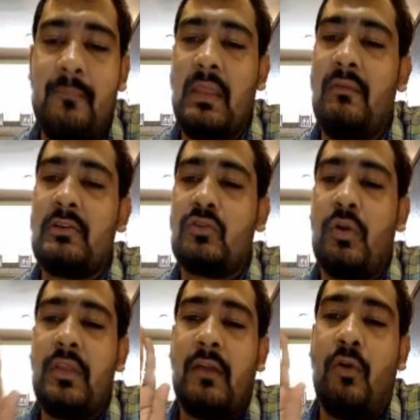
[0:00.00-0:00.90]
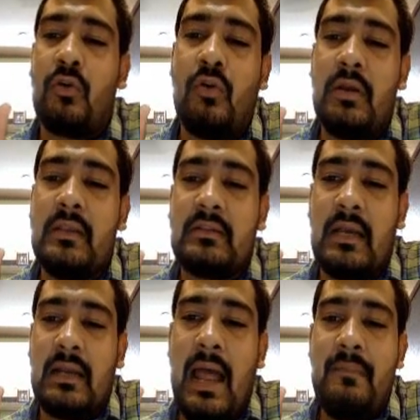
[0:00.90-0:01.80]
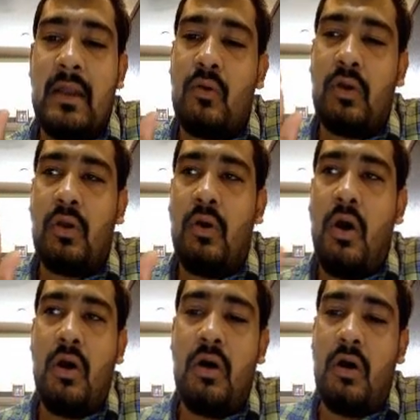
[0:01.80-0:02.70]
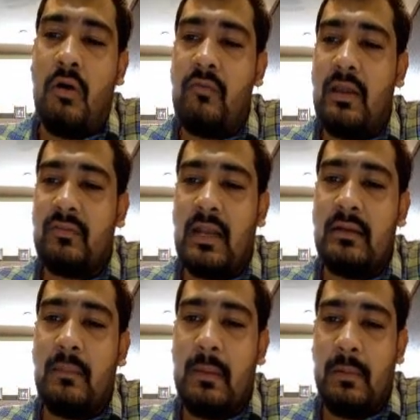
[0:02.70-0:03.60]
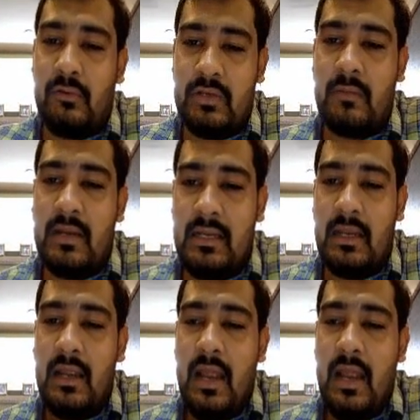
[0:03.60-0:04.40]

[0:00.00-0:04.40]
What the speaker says: They will show their photo on Instagram that okay, we have sent the people to Germany.